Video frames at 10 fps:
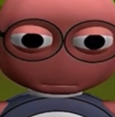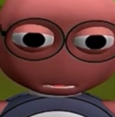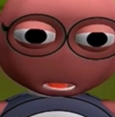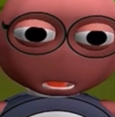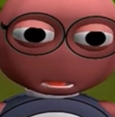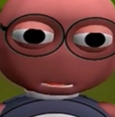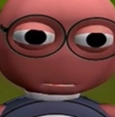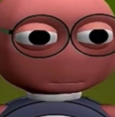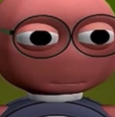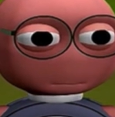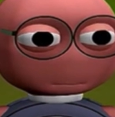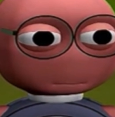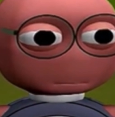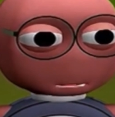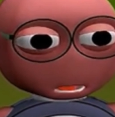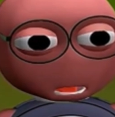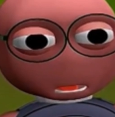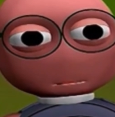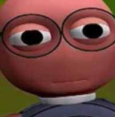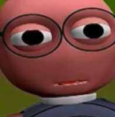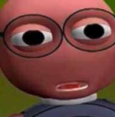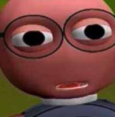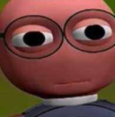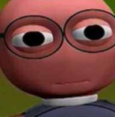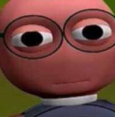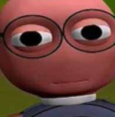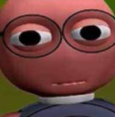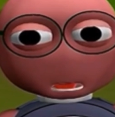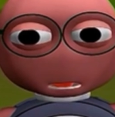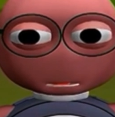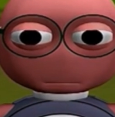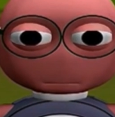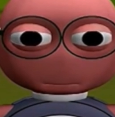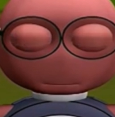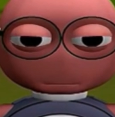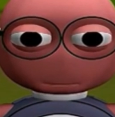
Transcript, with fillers: Anyone? Trees provide us with oxygen